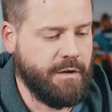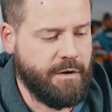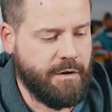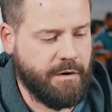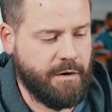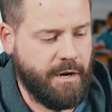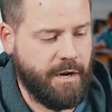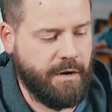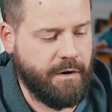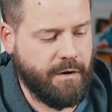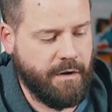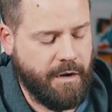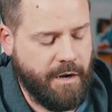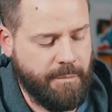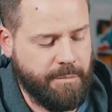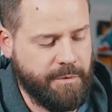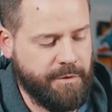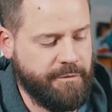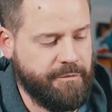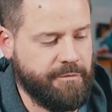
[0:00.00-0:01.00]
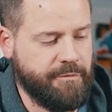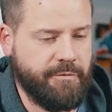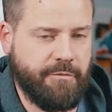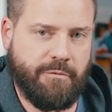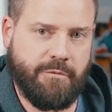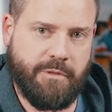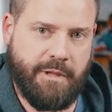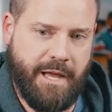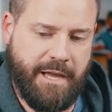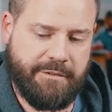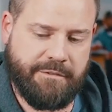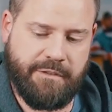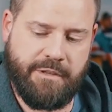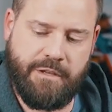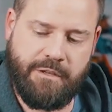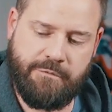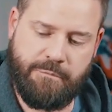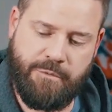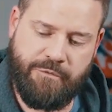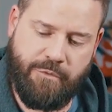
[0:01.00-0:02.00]
All right, a couple of last
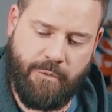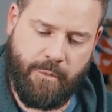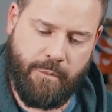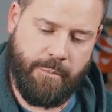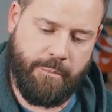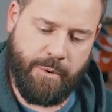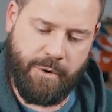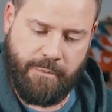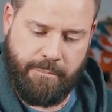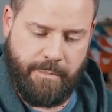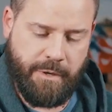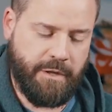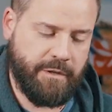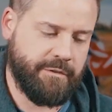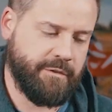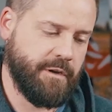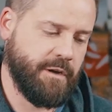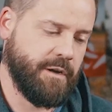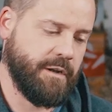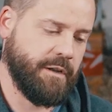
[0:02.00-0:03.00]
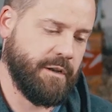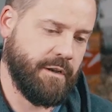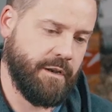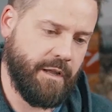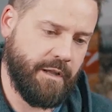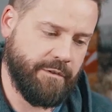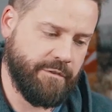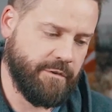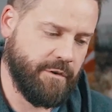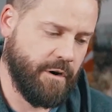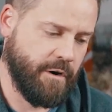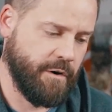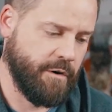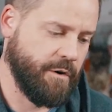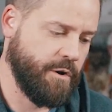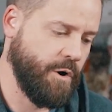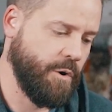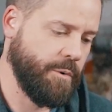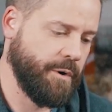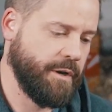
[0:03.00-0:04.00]
things before we put a belt on and
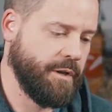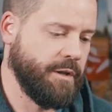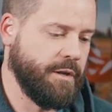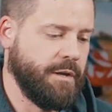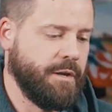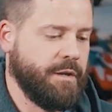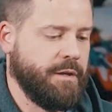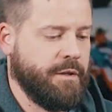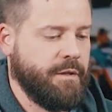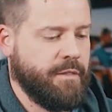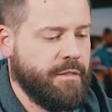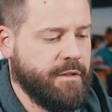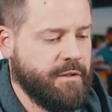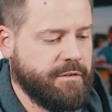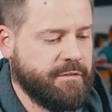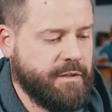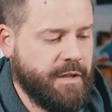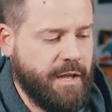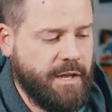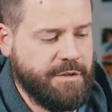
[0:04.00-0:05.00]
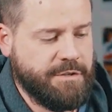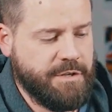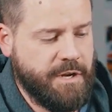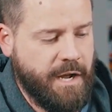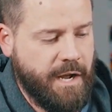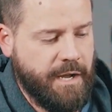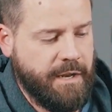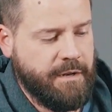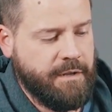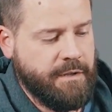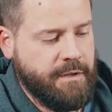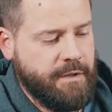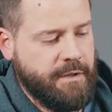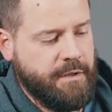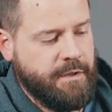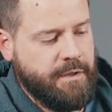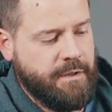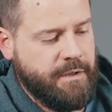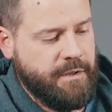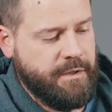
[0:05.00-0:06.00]
start going. This edge guide
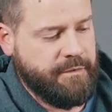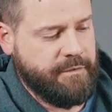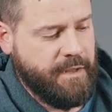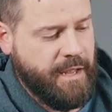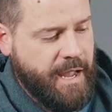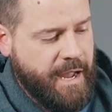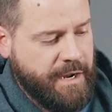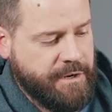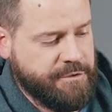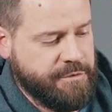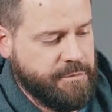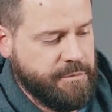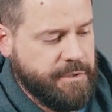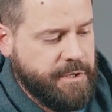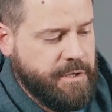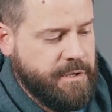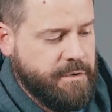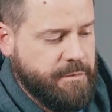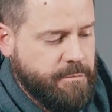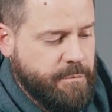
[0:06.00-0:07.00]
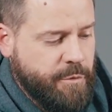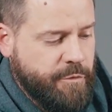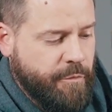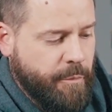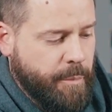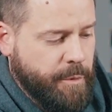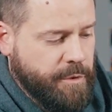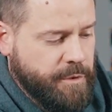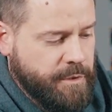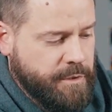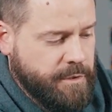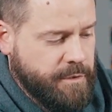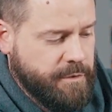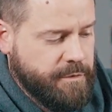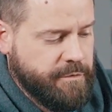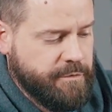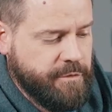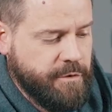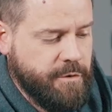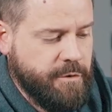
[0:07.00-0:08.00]
is actually movable,
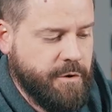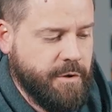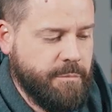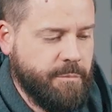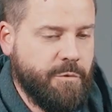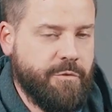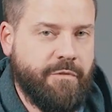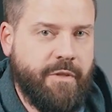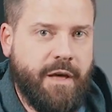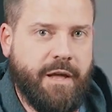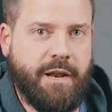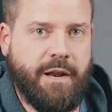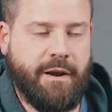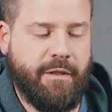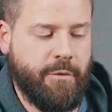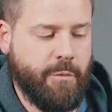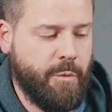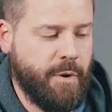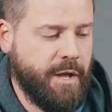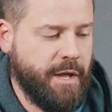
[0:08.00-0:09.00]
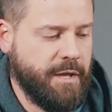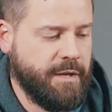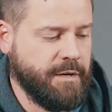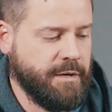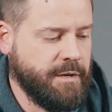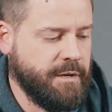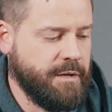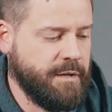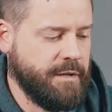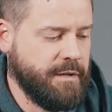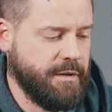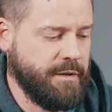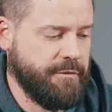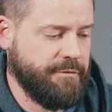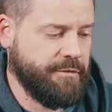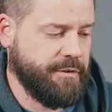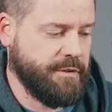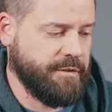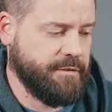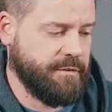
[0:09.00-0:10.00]
so you can move that out of the way.
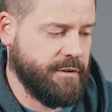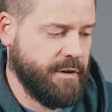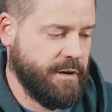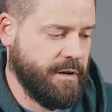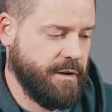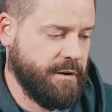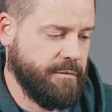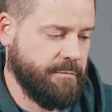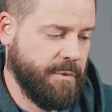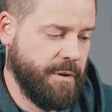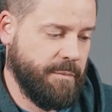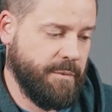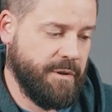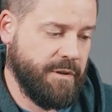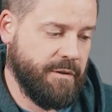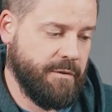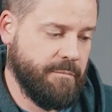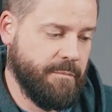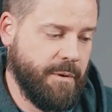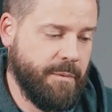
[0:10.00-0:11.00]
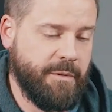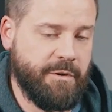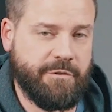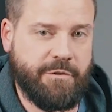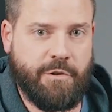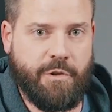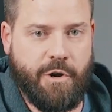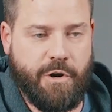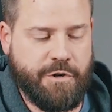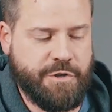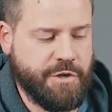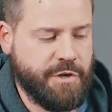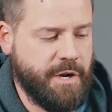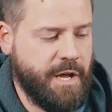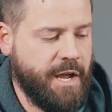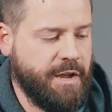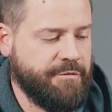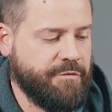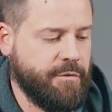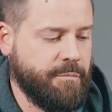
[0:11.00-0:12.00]
If it's maybe there's a larger
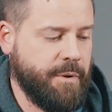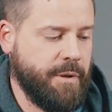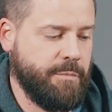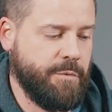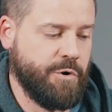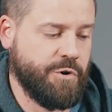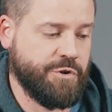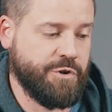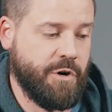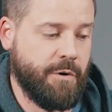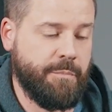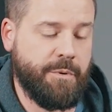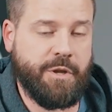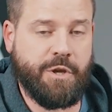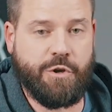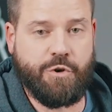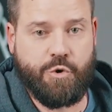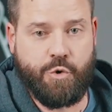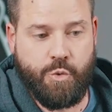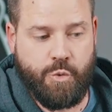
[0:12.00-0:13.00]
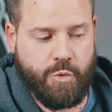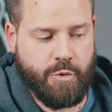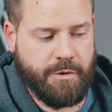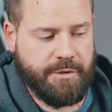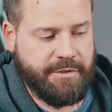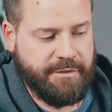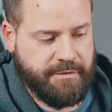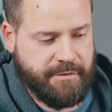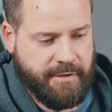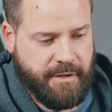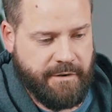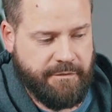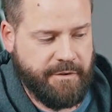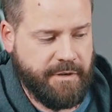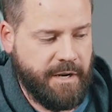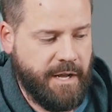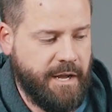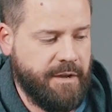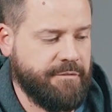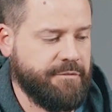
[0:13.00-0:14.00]
knife, or maybe you're sharpening a tool instead of a
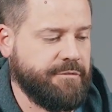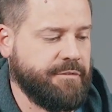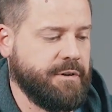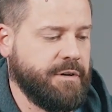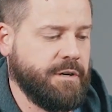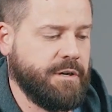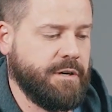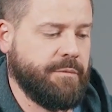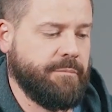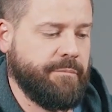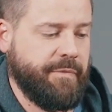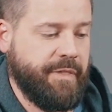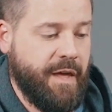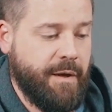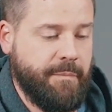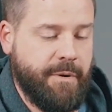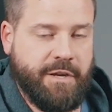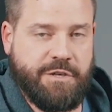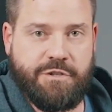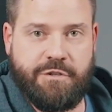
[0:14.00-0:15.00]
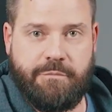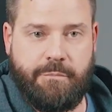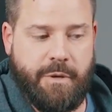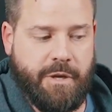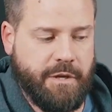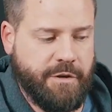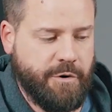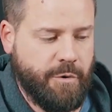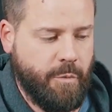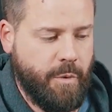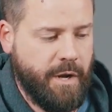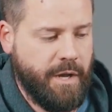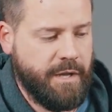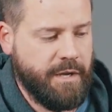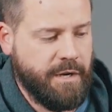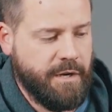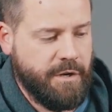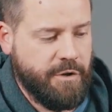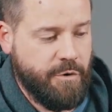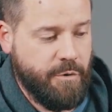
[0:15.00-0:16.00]
knife, that might just be in your
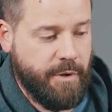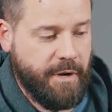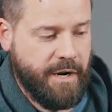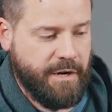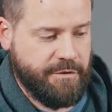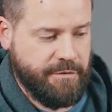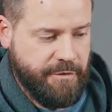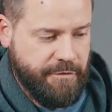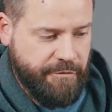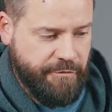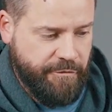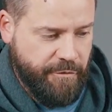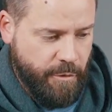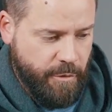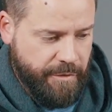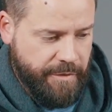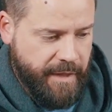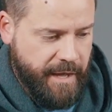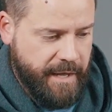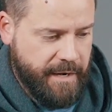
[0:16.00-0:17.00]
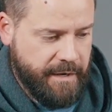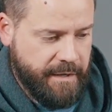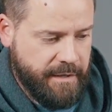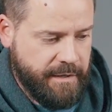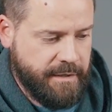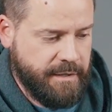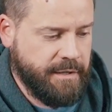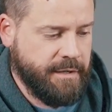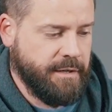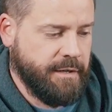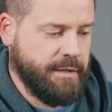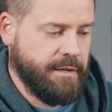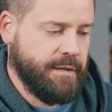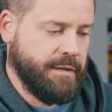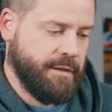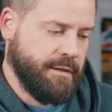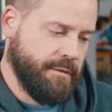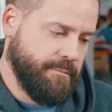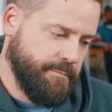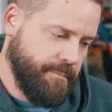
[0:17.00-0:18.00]
way. You can actually fold that in
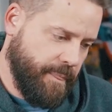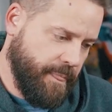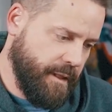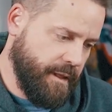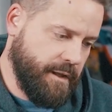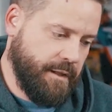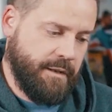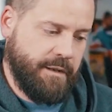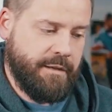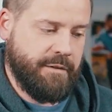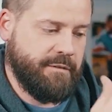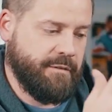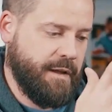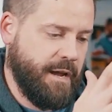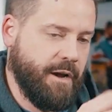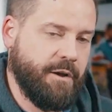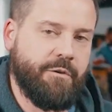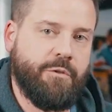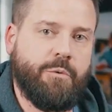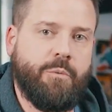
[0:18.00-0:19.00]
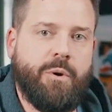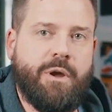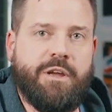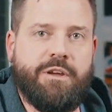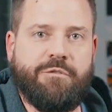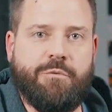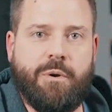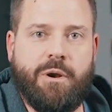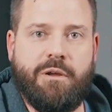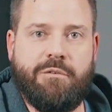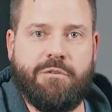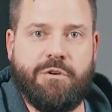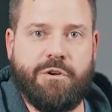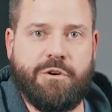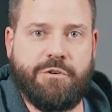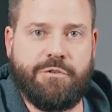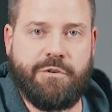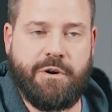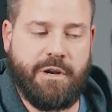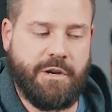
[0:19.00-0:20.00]
and it's out of the way of whatever
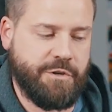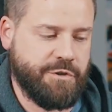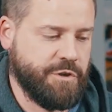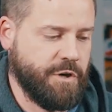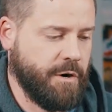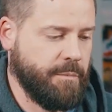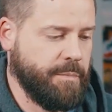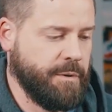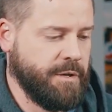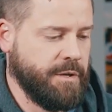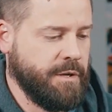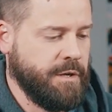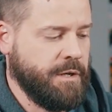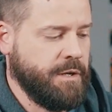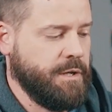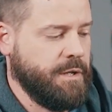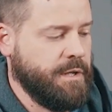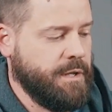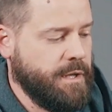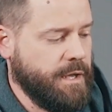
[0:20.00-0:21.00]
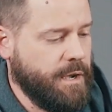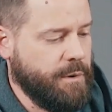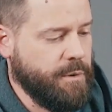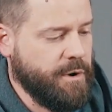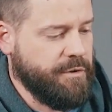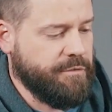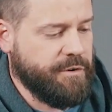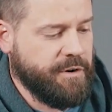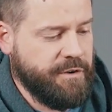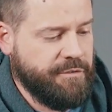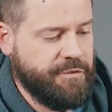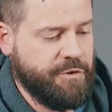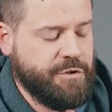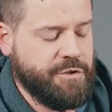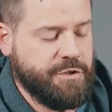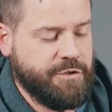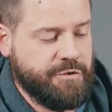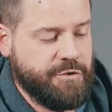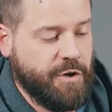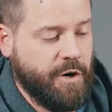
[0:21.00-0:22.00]
you're trying to sharpen. However, if you're
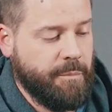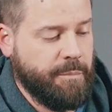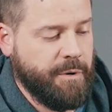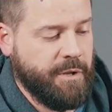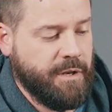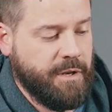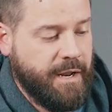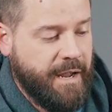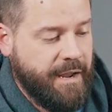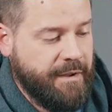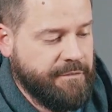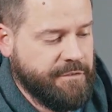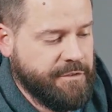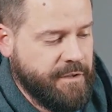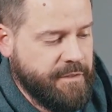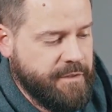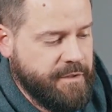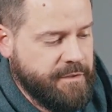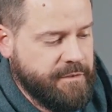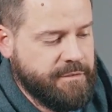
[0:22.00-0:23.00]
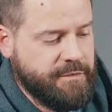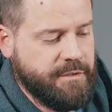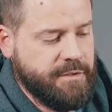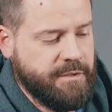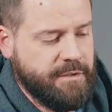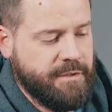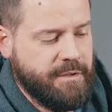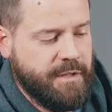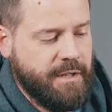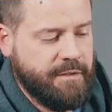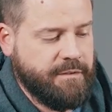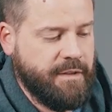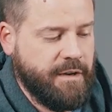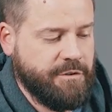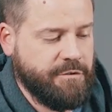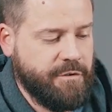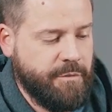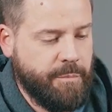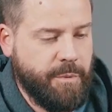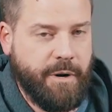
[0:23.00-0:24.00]
just sharpening knives on this, it's
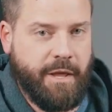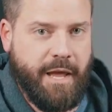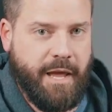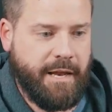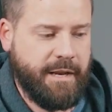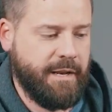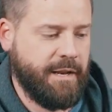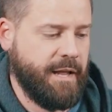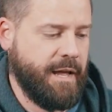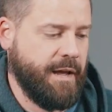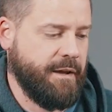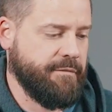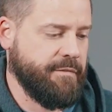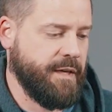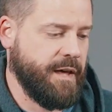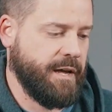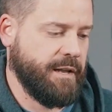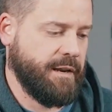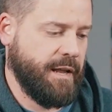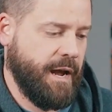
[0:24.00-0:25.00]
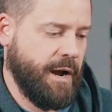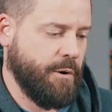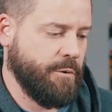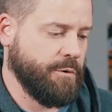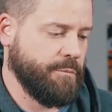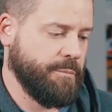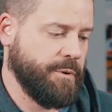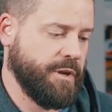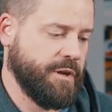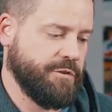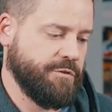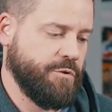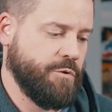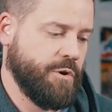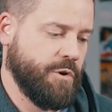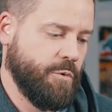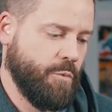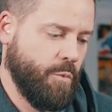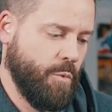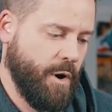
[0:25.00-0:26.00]
actually pretty handy to have that out because you
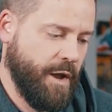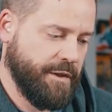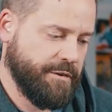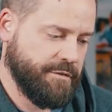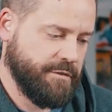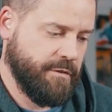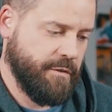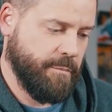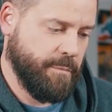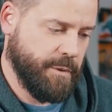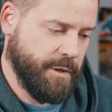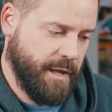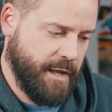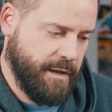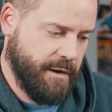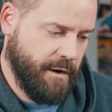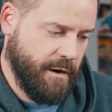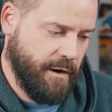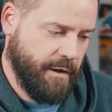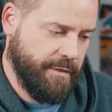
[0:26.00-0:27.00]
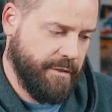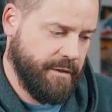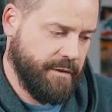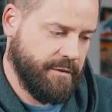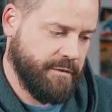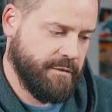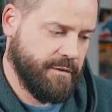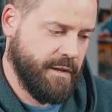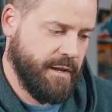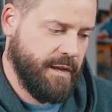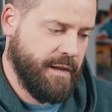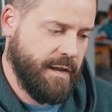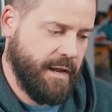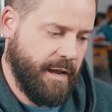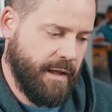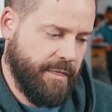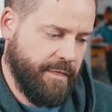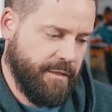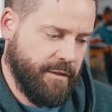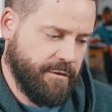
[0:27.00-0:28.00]
can rest the blade on this,
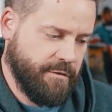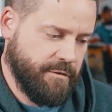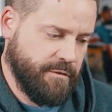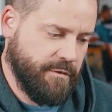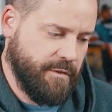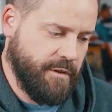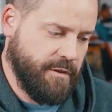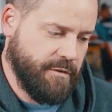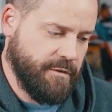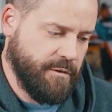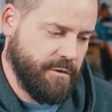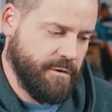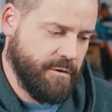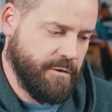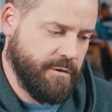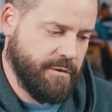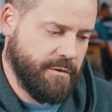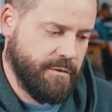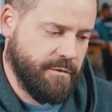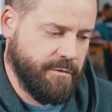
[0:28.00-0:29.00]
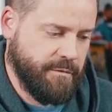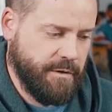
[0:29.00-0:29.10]
and these little